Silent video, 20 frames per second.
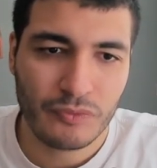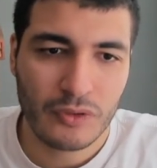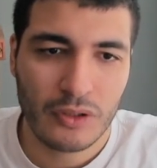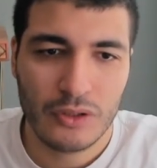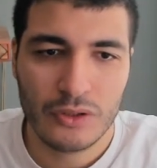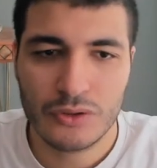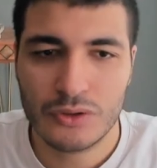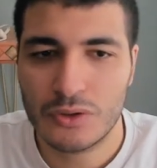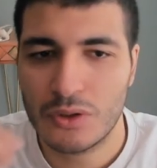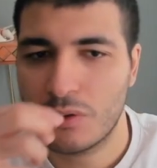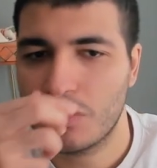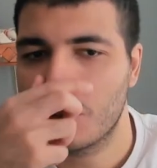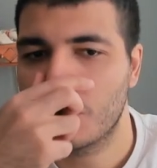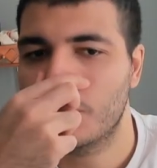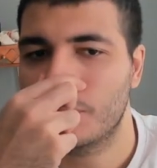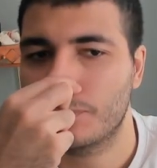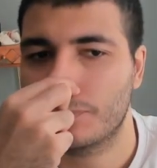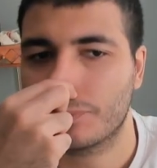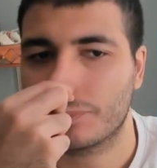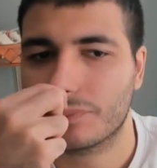So,
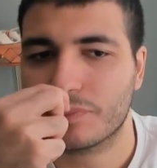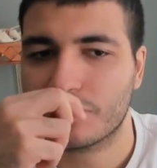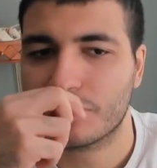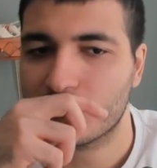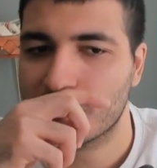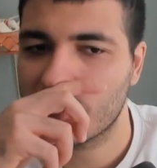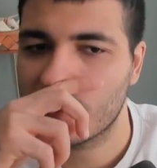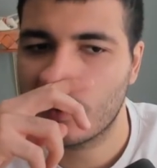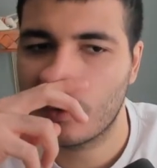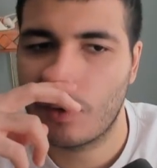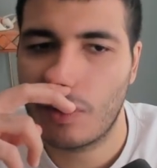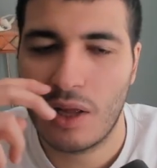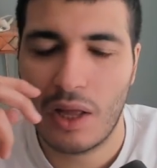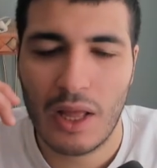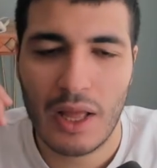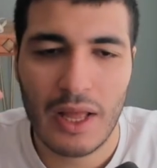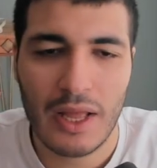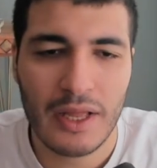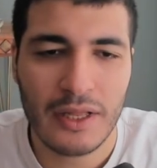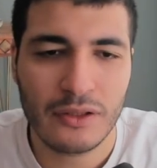
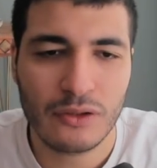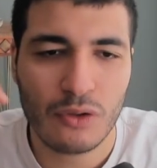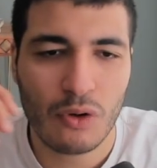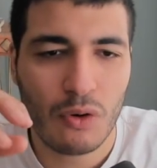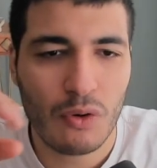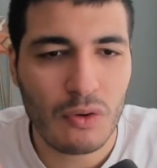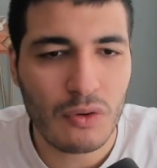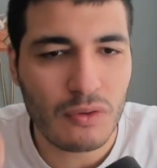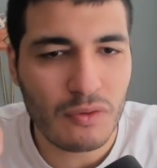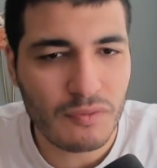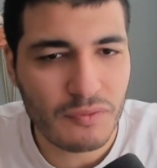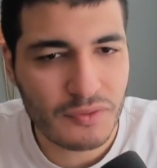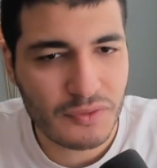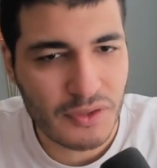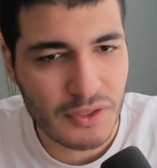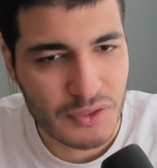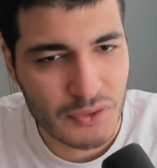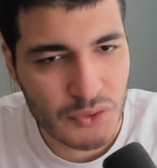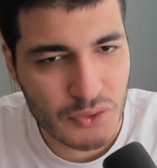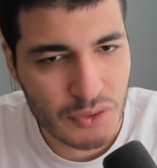and all of
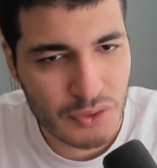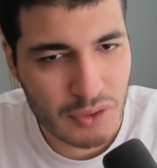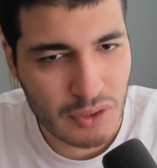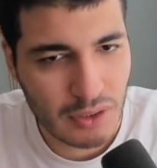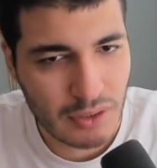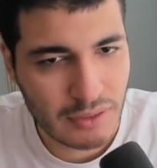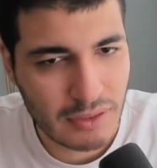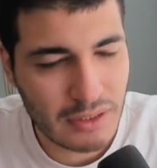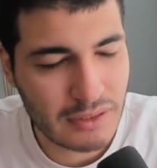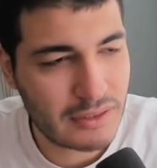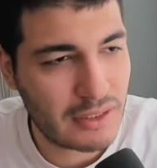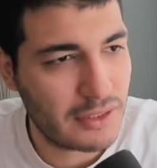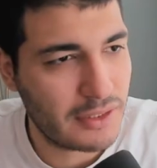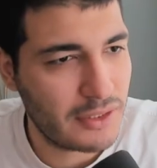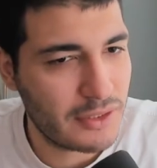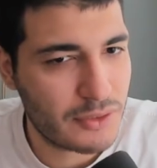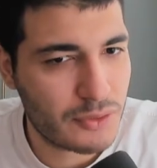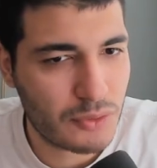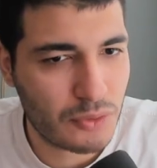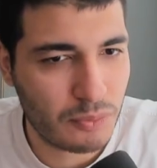this data
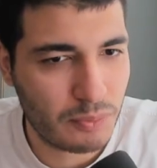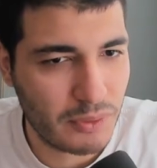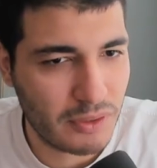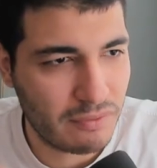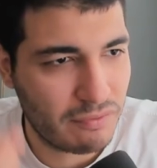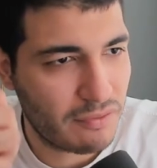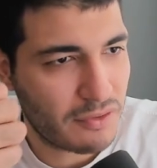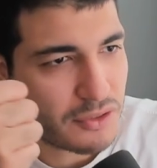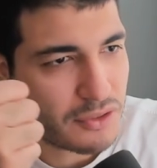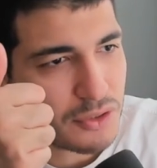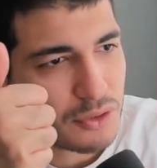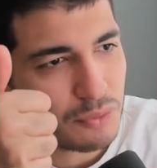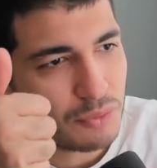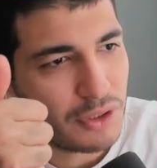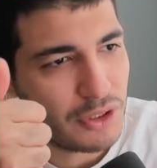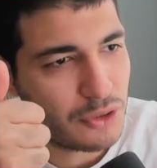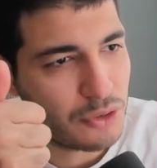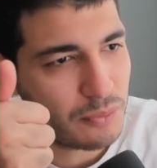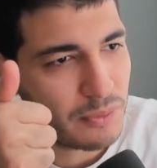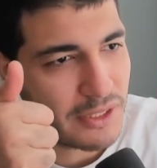needs to be, first, we
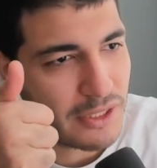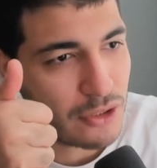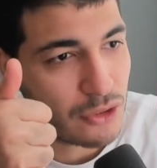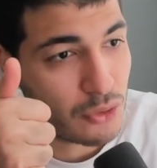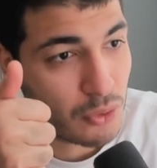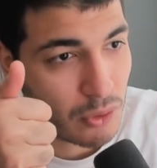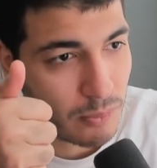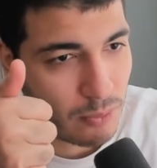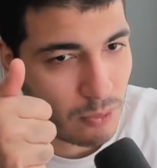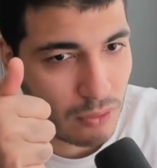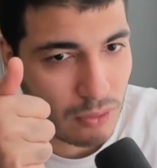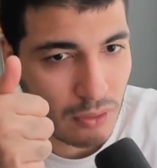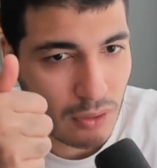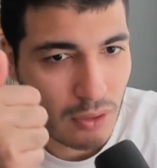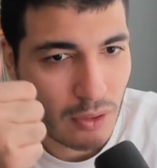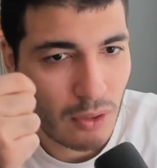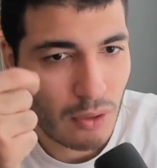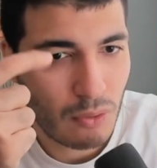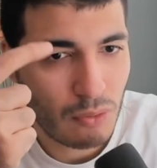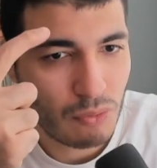need to make it durable.
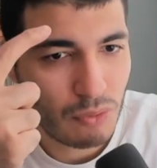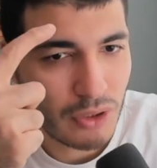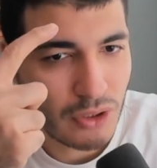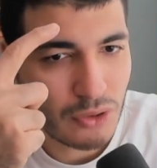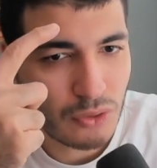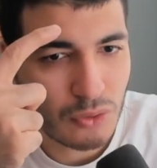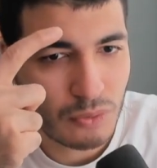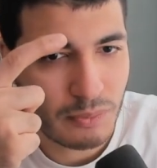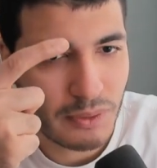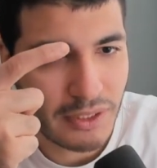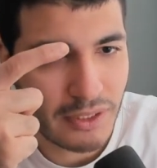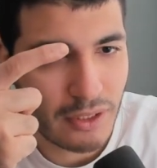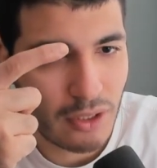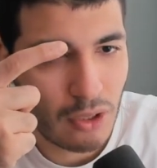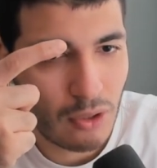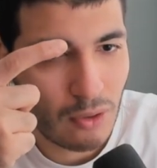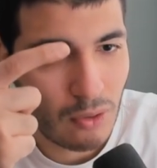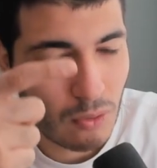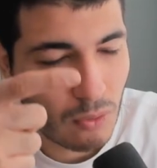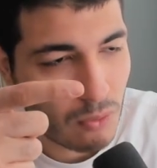We need to make it
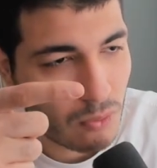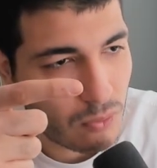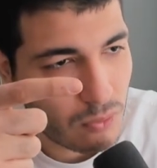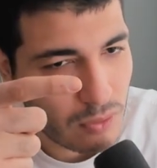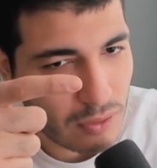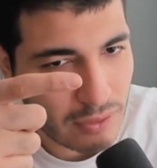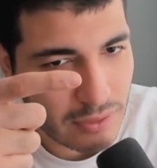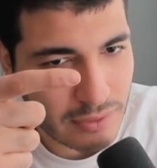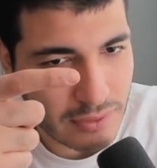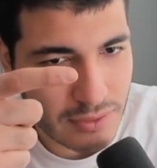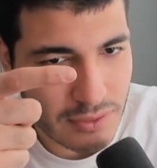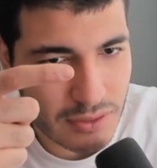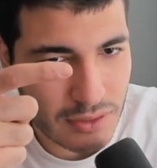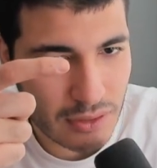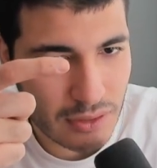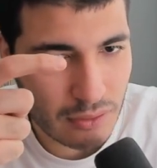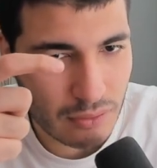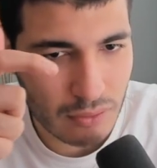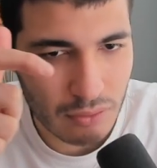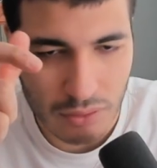low
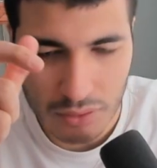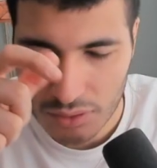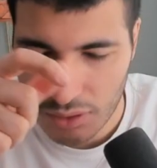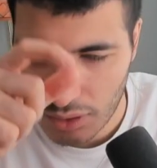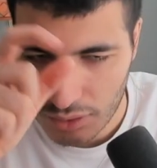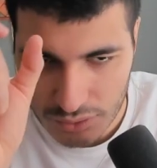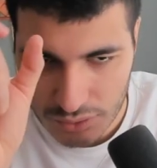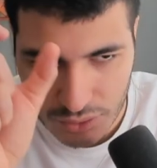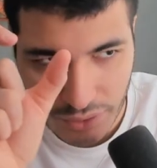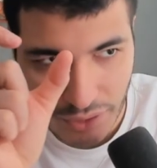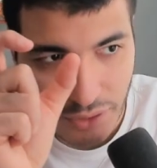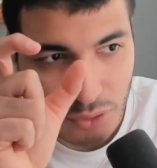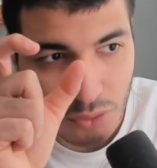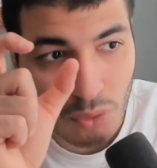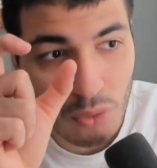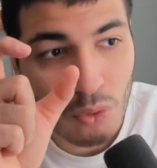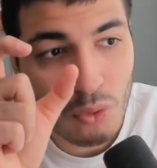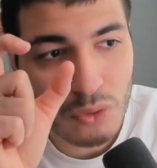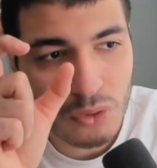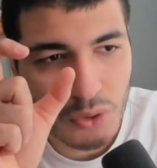latency, that need to
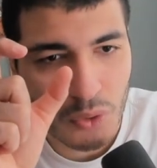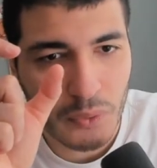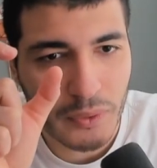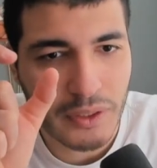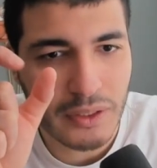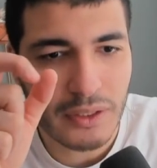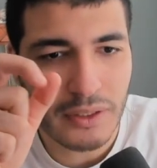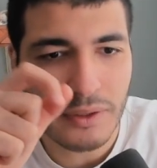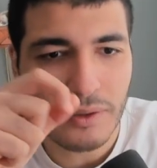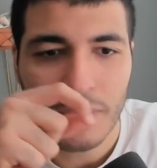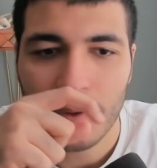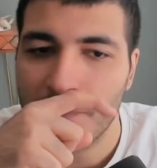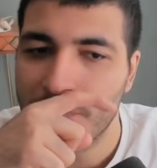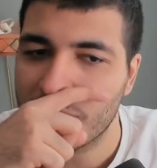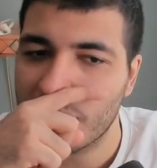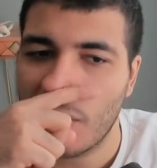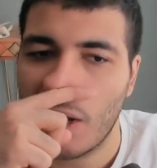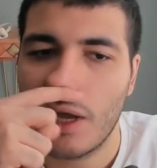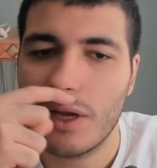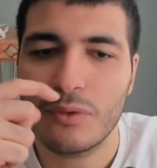load quickly.
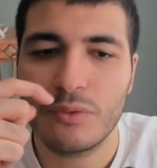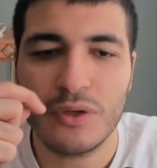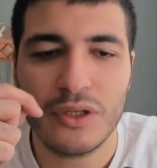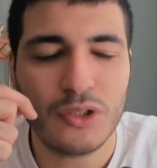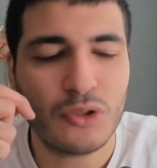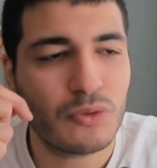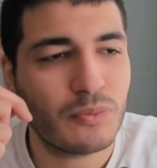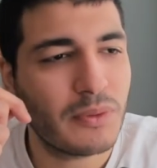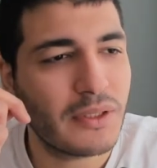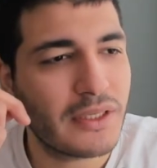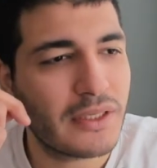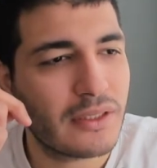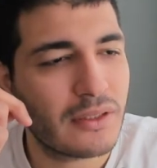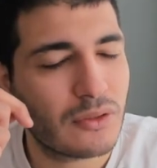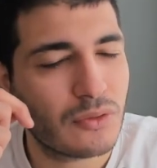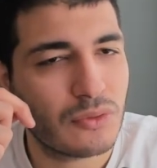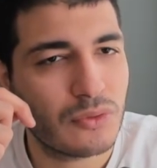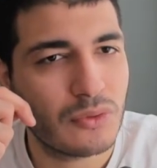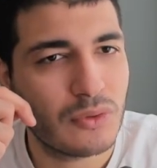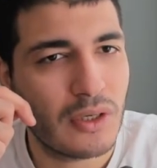And we need to make
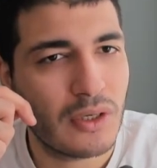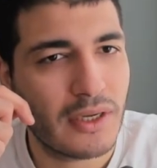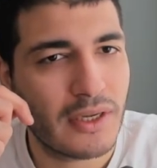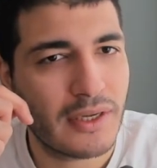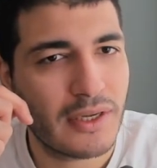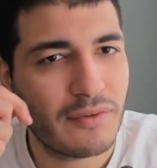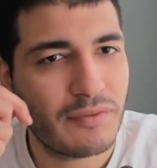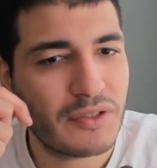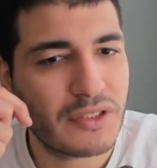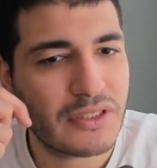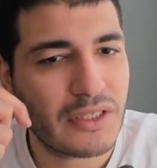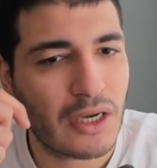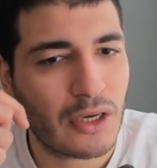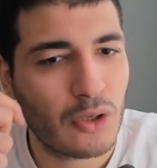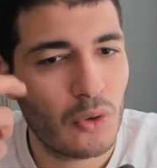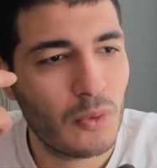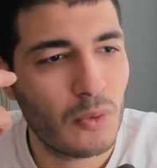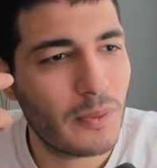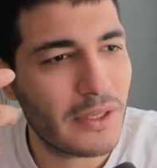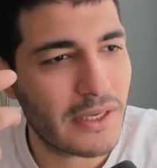to give it a
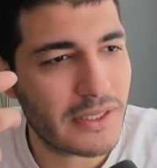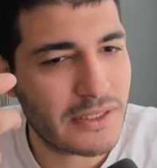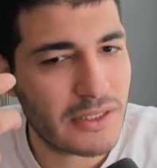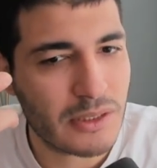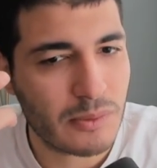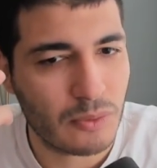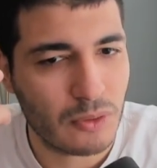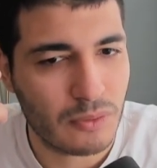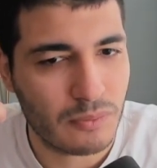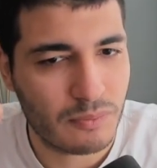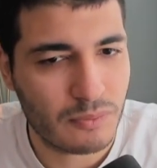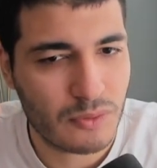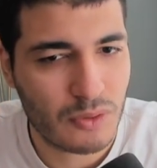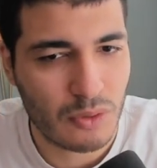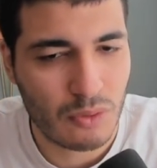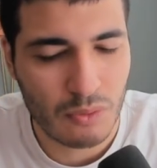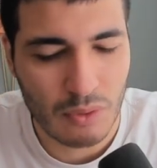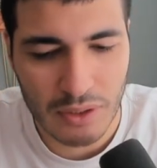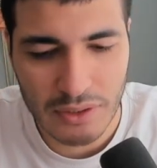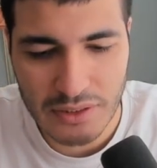global accessible,
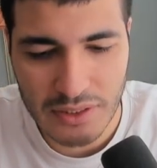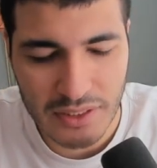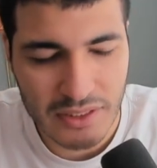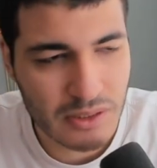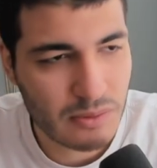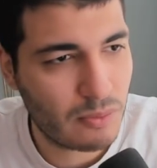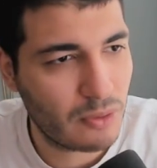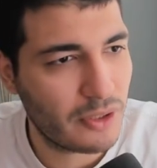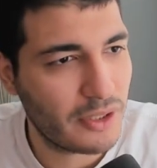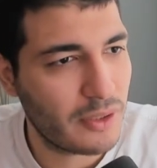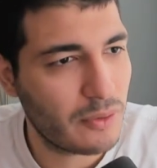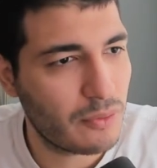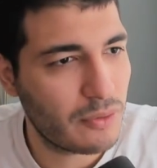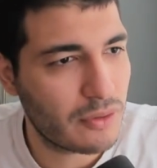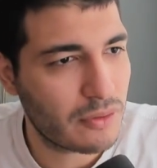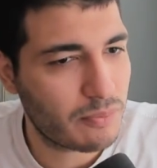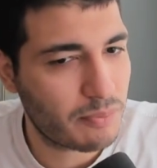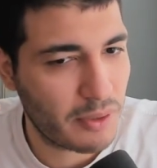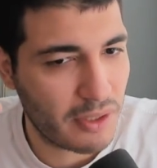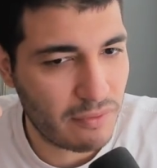so it's accessible
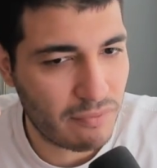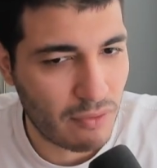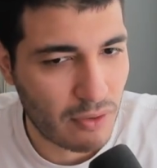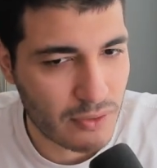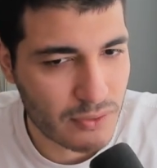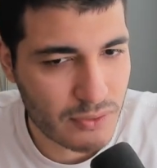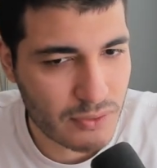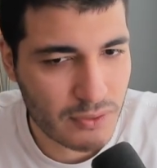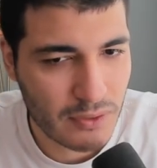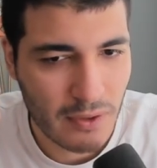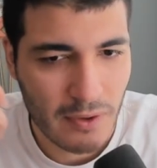anywhere pretty fast.